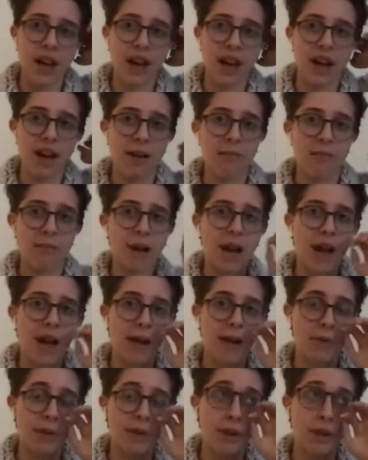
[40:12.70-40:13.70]

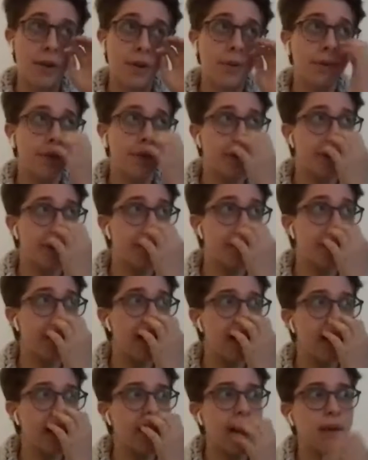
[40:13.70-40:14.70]
I would go look on
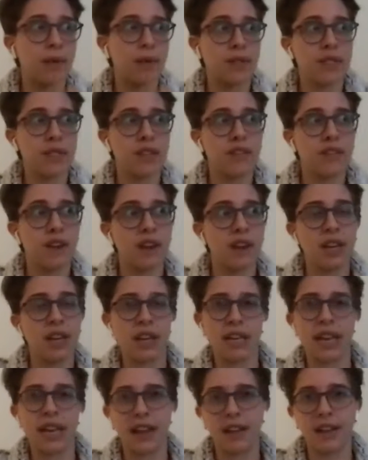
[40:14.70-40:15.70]
that. I would see if I could
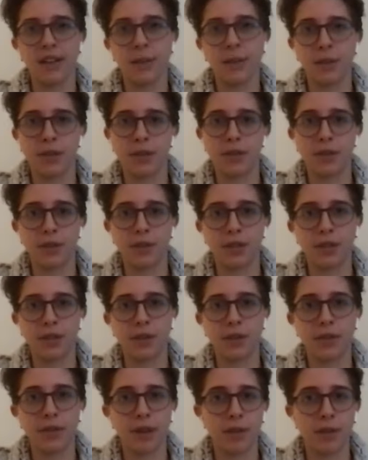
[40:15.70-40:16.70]
connect with a
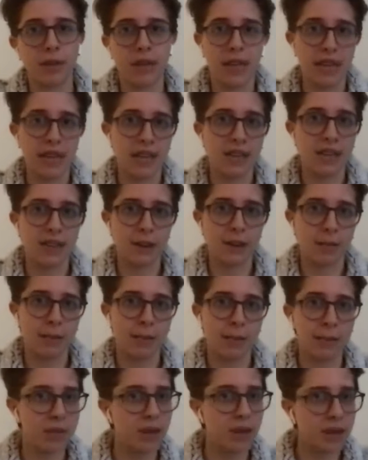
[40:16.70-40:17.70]
student who's already in there,
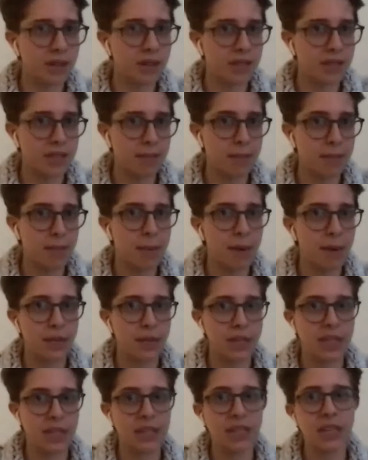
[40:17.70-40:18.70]
maybe talk to them
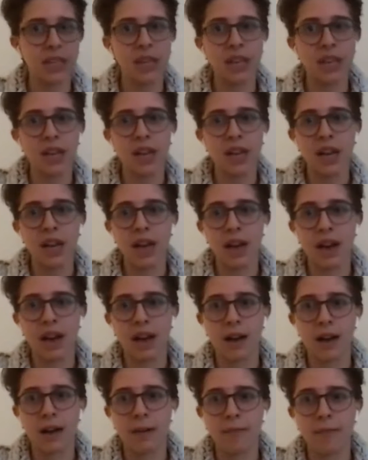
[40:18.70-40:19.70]
about it.
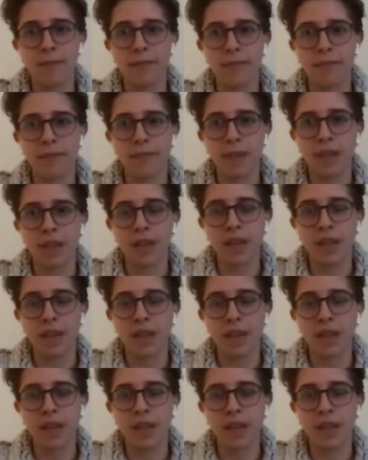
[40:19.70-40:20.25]
Um,